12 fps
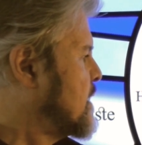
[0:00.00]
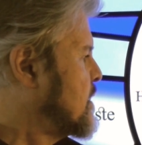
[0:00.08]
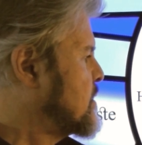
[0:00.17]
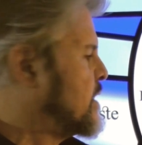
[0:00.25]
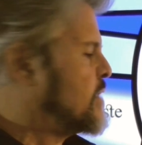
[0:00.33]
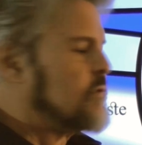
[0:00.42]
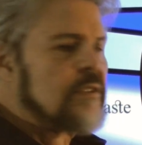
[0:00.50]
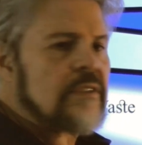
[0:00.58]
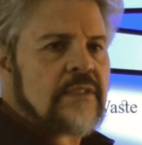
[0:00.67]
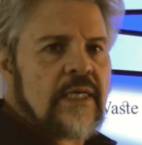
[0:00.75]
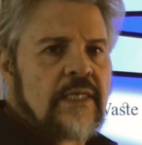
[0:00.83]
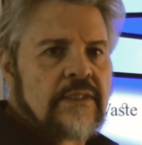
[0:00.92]
the secret
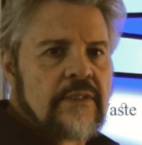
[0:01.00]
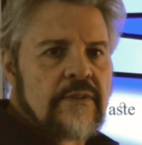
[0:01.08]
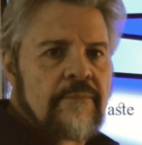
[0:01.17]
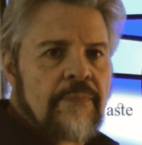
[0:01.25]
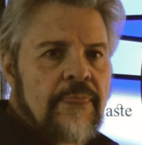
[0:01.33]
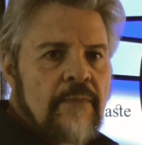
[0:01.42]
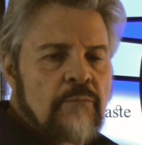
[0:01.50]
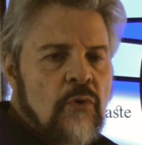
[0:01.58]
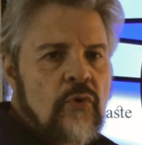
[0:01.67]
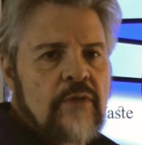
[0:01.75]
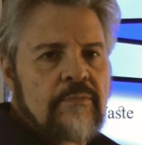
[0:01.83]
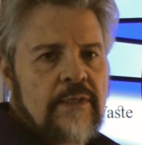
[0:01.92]
societies, the
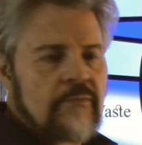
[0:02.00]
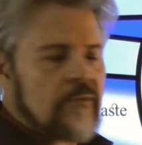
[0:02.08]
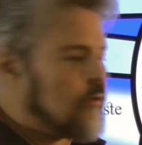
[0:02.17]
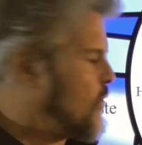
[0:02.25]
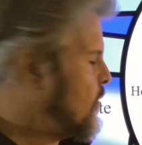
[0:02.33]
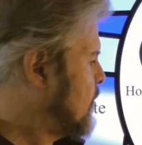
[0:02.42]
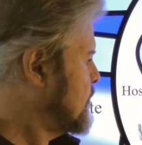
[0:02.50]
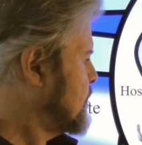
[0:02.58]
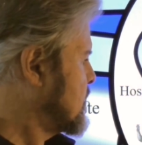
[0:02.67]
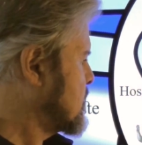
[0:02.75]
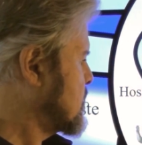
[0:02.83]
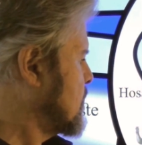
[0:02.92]
Bohemian Grove,
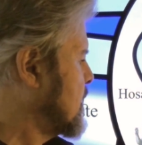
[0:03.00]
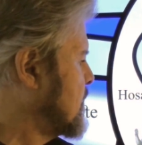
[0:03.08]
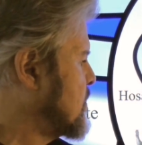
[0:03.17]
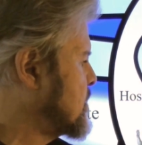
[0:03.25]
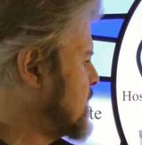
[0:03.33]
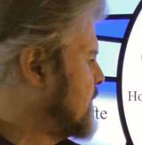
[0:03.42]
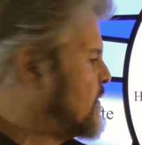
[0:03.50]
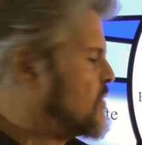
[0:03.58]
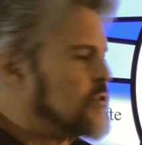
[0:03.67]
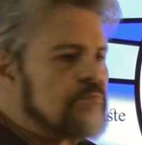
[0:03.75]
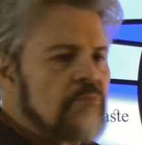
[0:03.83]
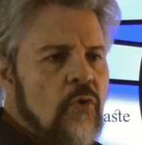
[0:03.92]
and so on.
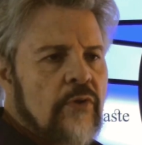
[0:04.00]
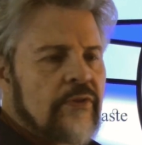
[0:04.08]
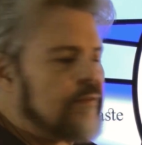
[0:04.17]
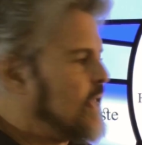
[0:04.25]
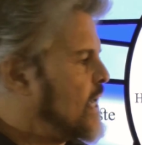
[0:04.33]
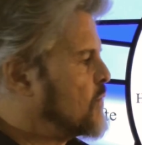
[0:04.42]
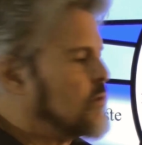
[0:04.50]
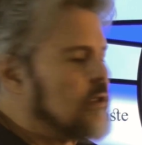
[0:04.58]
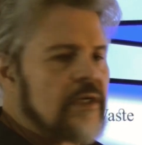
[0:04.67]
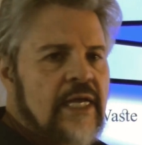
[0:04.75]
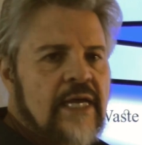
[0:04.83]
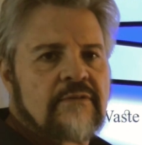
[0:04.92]
There's more than that, and we're
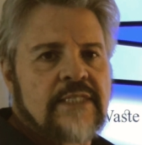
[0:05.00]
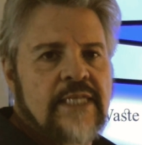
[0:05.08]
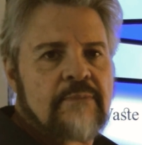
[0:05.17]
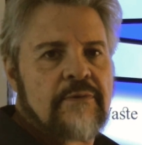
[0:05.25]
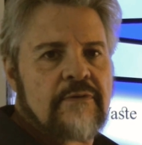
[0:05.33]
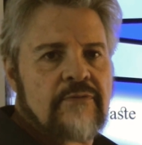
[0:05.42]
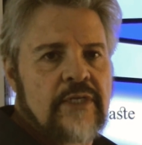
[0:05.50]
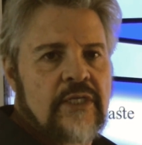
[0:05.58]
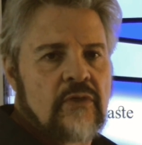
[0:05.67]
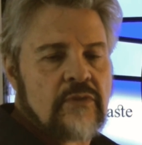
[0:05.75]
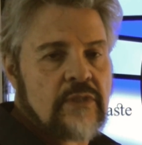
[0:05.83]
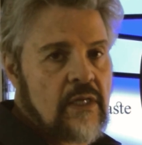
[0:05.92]
going to have separate
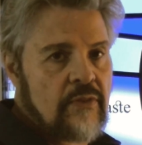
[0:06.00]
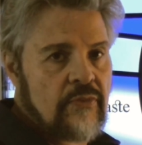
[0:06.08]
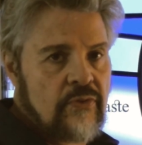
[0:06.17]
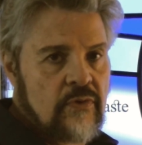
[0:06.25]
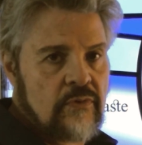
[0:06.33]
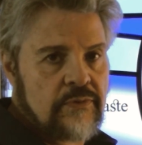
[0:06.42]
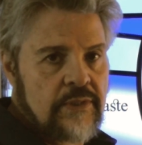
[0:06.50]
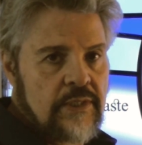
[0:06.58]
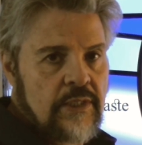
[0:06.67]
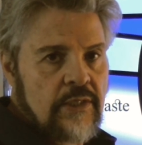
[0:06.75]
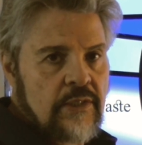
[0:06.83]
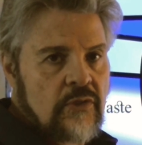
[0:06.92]
videos on those.
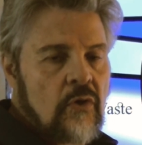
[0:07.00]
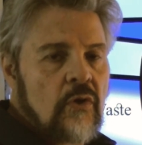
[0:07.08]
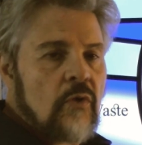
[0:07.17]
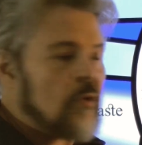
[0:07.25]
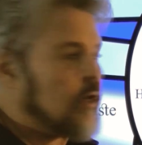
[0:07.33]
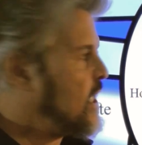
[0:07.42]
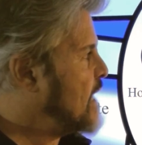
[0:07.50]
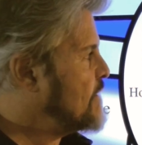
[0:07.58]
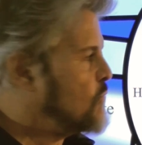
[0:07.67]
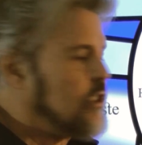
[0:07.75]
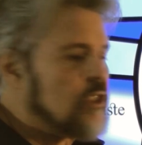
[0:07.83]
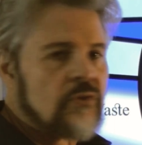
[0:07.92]
So we're going to have
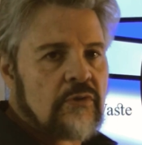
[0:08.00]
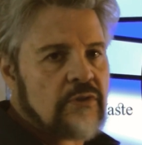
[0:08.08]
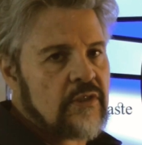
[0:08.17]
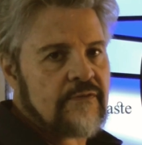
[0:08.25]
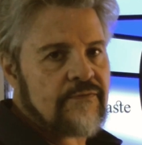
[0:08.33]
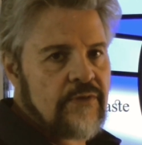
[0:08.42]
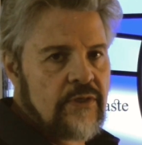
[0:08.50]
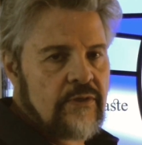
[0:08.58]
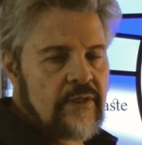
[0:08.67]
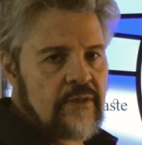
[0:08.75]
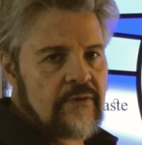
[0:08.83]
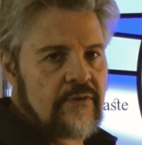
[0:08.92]
resources for
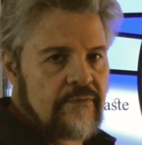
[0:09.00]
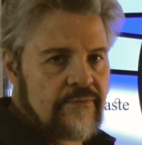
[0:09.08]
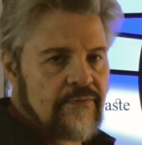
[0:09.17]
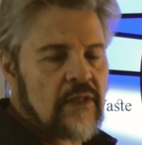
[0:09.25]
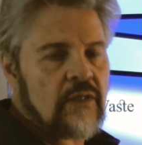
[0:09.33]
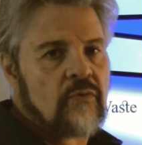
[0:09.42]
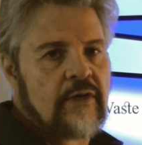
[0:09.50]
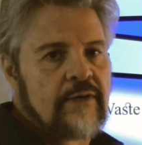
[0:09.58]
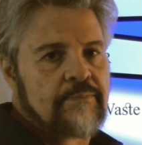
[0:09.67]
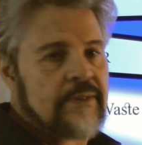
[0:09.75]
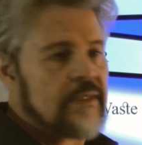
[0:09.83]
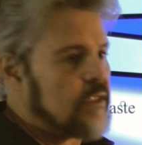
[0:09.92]
you to follow
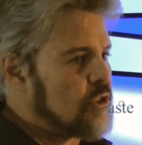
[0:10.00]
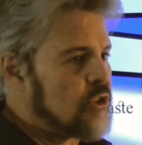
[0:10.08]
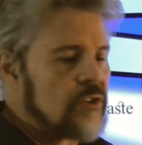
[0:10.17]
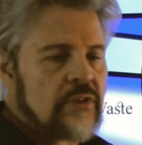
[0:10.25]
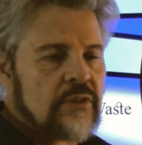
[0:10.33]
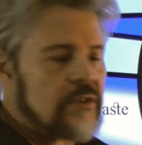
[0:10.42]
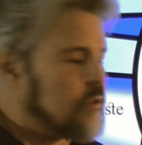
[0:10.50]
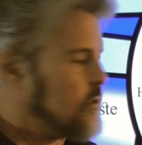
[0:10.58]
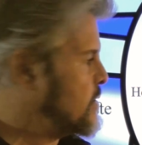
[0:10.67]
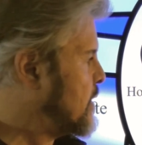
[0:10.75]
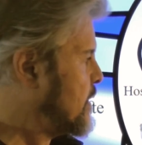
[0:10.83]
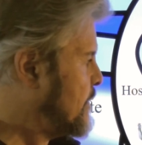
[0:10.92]
up in and just
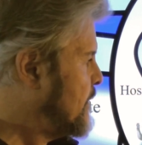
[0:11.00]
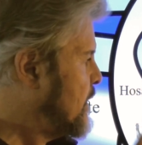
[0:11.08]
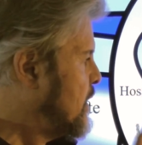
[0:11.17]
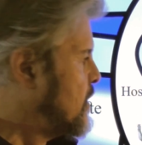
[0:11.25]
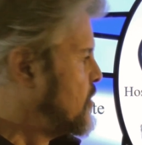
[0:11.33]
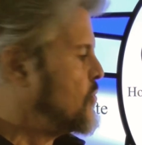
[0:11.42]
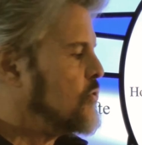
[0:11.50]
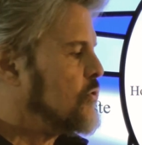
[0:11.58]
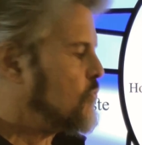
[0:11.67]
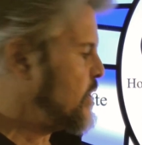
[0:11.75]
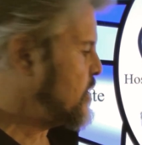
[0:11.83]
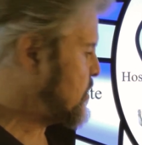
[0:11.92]
do the
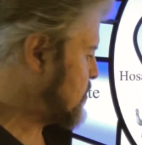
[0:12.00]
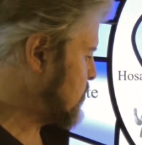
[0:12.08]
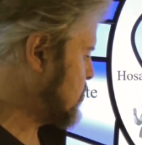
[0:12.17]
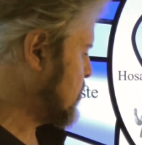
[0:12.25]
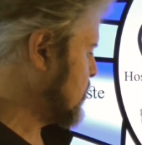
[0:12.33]
research